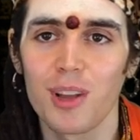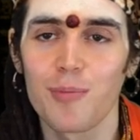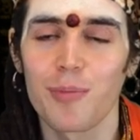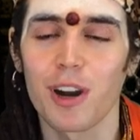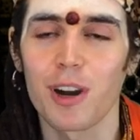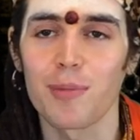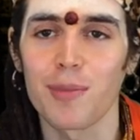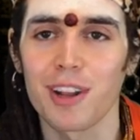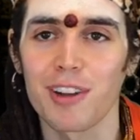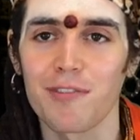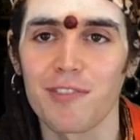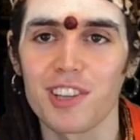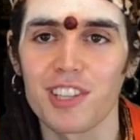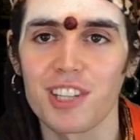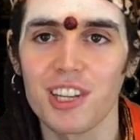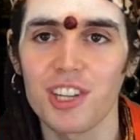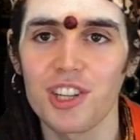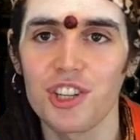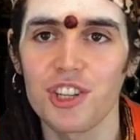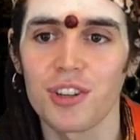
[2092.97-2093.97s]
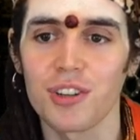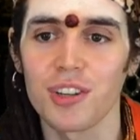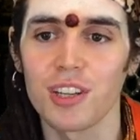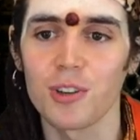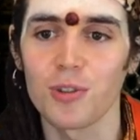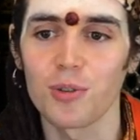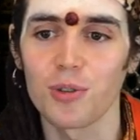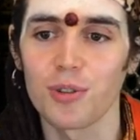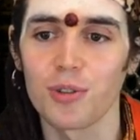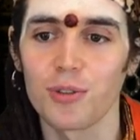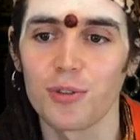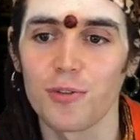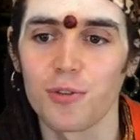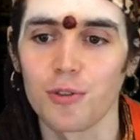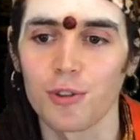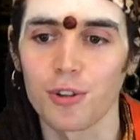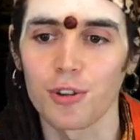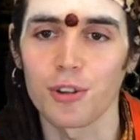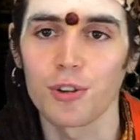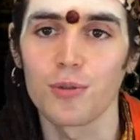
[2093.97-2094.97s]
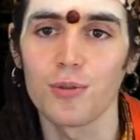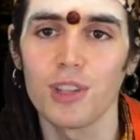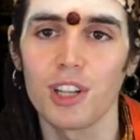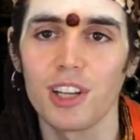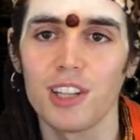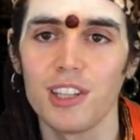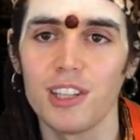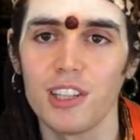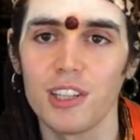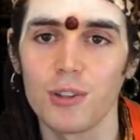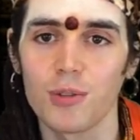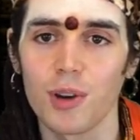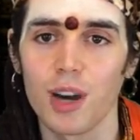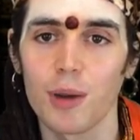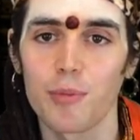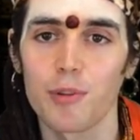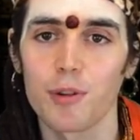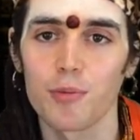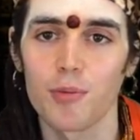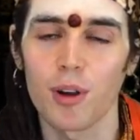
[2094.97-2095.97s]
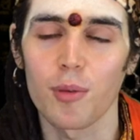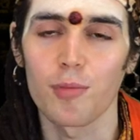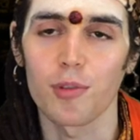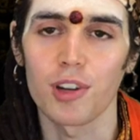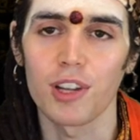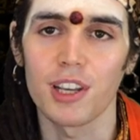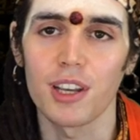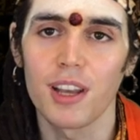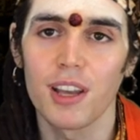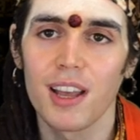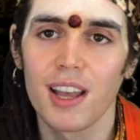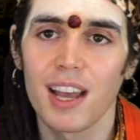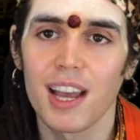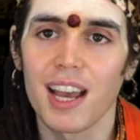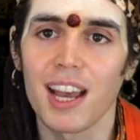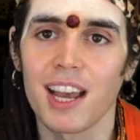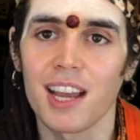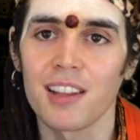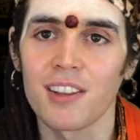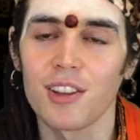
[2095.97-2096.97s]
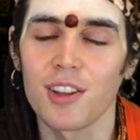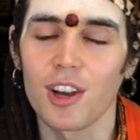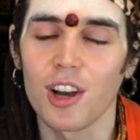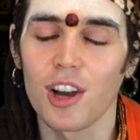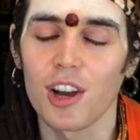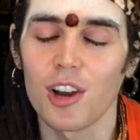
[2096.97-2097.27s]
para manifestation in order for the kundalini to happen properly and